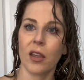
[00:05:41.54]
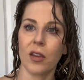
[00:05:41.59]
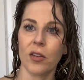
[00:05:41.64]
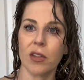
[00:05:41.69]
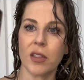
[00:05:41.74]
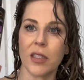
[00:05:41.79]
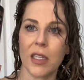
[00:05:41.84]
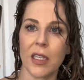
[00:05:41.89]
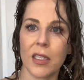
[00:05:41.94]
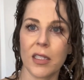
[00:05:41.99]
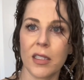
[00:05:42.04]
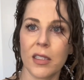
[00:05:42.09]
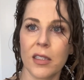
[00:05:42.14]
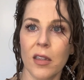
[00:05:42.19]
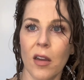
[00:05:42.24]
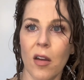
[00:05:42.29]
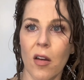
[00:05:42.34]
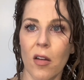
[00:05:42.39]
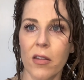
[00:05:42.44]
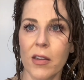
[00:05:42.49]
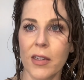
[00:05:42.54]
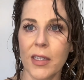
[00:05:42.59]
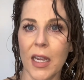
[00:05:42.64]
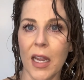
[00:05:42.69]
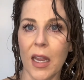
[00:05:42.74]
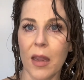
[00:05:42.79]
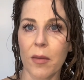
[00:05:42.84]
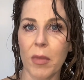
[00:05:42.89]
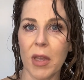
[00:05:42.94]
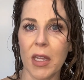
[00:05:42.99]
use this all the
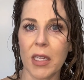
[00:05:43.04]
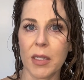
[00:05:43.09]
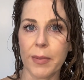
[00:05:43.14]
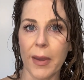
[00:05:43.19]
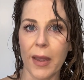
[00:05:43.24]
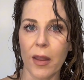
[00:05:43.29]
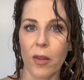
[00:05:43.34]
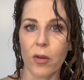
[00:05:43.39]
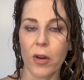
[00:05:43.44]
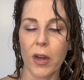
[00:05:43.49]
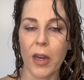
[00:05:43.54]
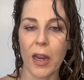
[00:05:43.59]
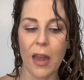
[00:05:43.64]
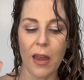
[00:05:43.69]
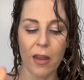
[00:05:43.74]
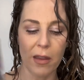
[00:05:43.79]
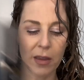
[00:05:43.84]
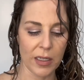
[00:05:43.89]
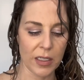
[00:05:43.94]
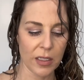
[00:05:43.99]
time. It's by L'Oreal.